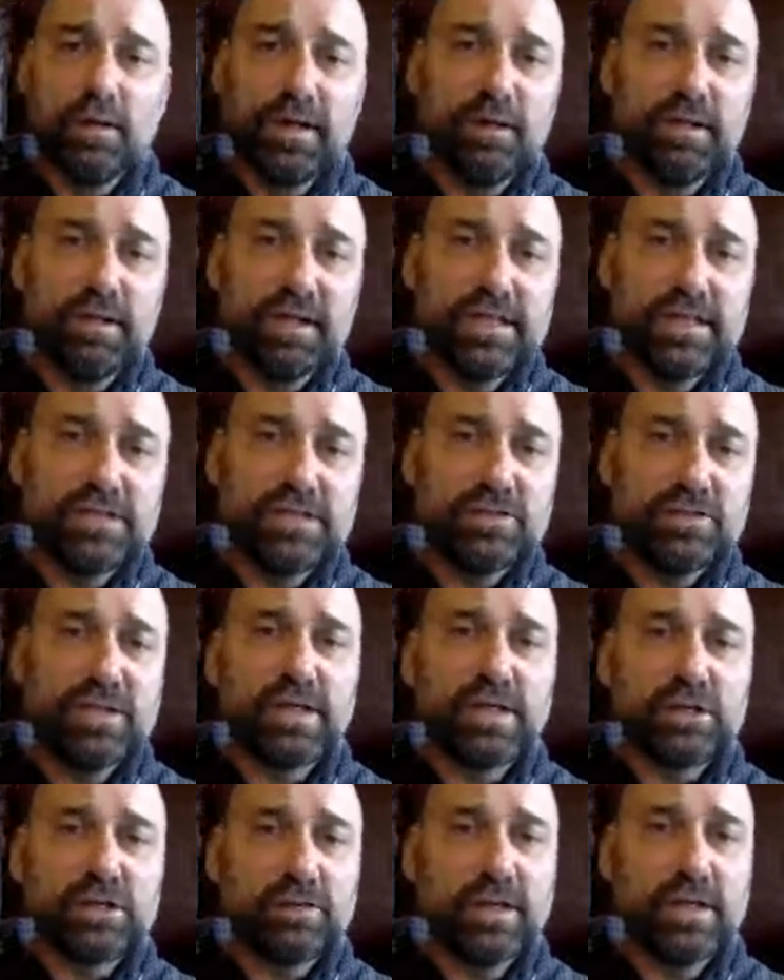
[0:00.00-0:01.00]
me on an
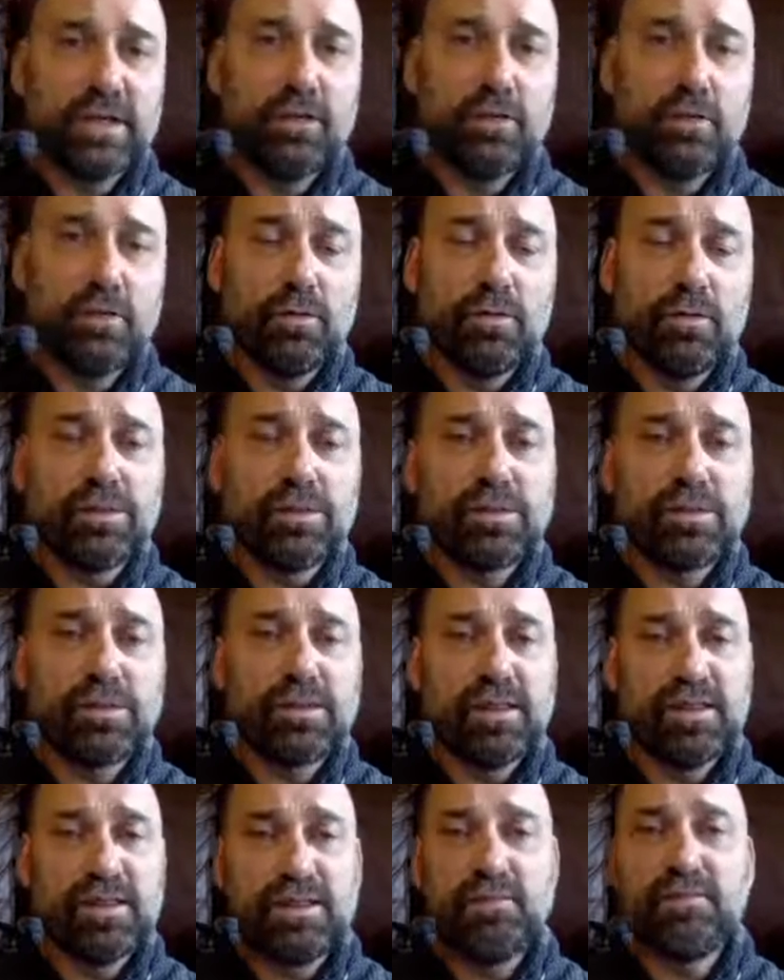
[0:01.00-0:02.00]
introductory course.
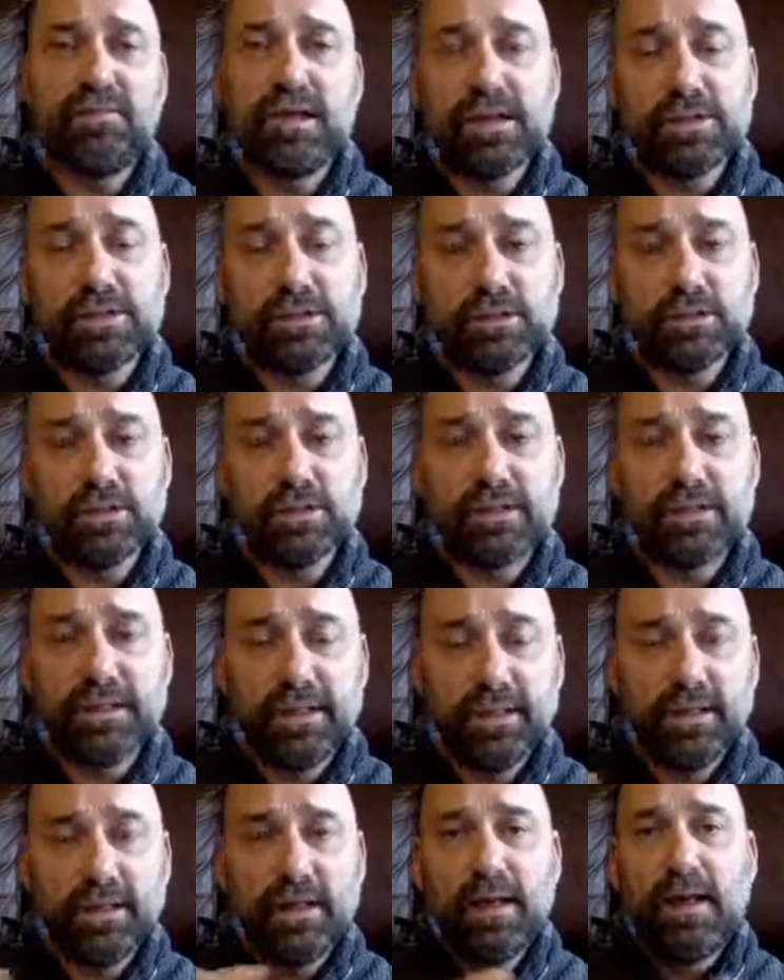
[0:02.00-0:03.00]
I thoroughly enjoyed
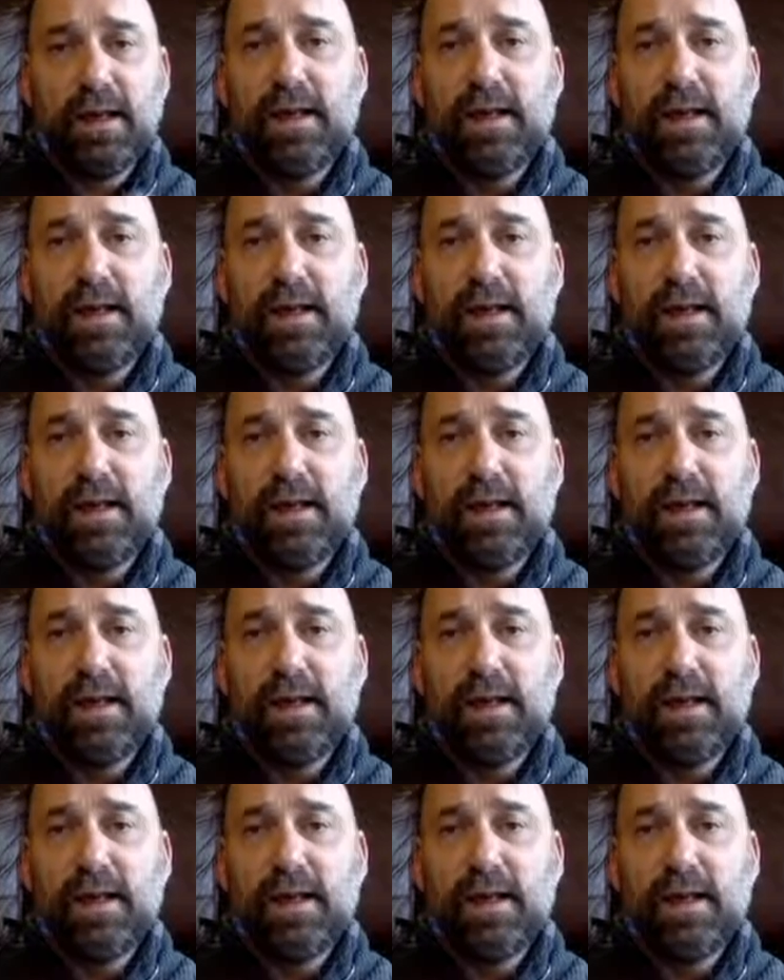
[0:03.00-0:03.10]
it.